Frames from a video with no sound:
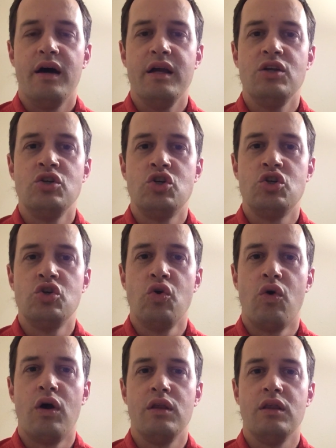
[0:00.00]

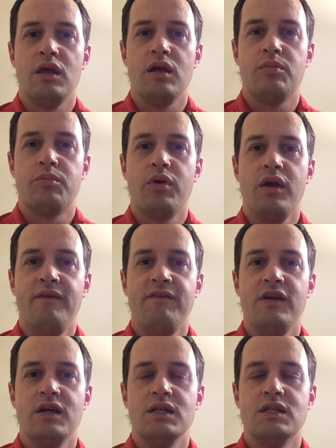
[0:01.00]
ensure that
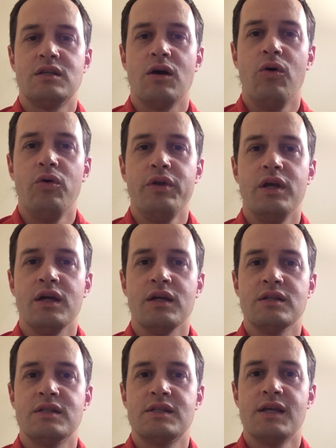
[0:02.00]
previous
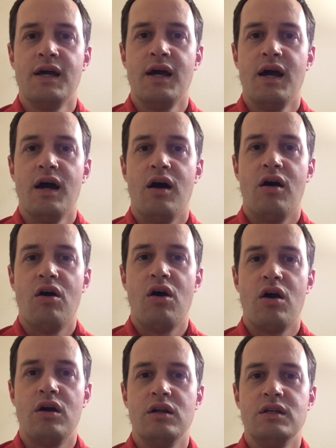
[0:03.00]
holdings
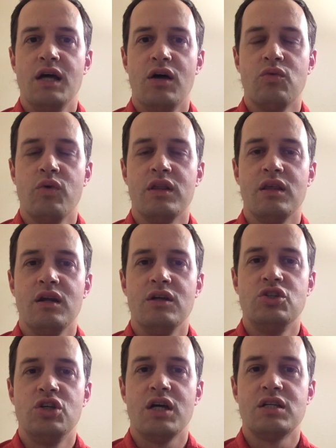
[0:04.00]
are dealt with in
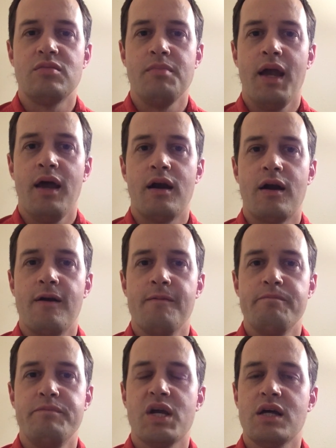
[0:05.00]
a just manner.
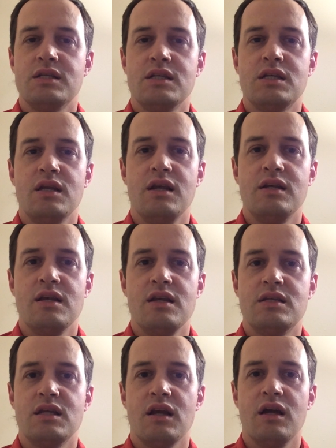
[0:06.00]
Because it's a
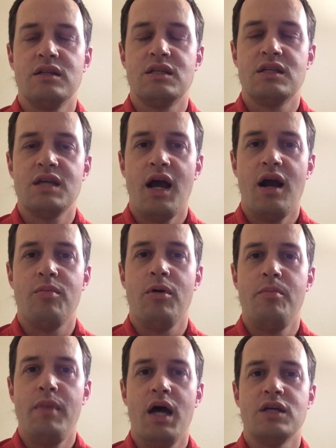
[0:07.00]

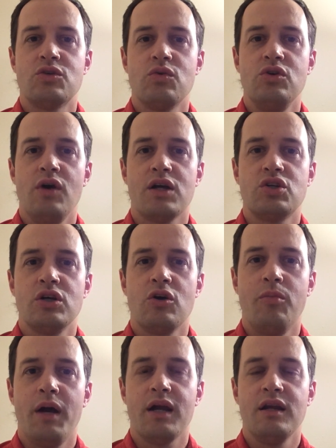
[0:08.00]
terrible mess when you actually
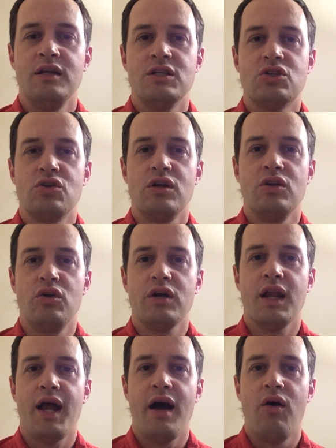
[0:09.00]
go back in history and
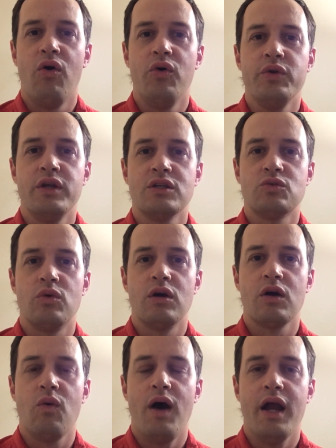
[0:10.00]
look at how holdings were
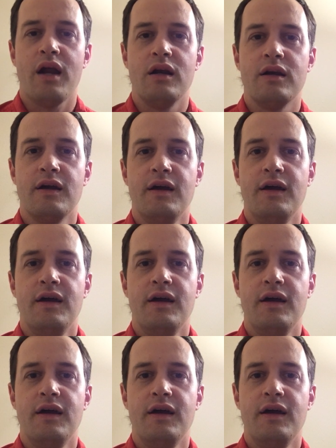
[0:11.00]
acquired.